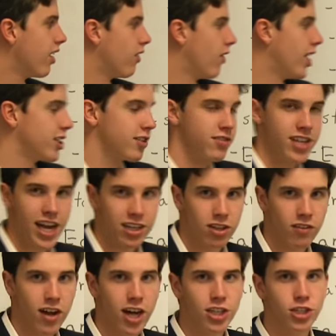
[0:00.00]
lots of
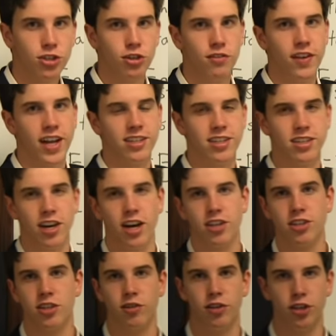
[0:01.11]
technological advances
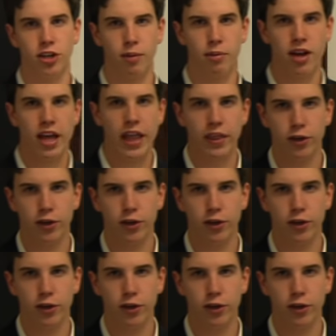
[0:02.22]
also in Europe.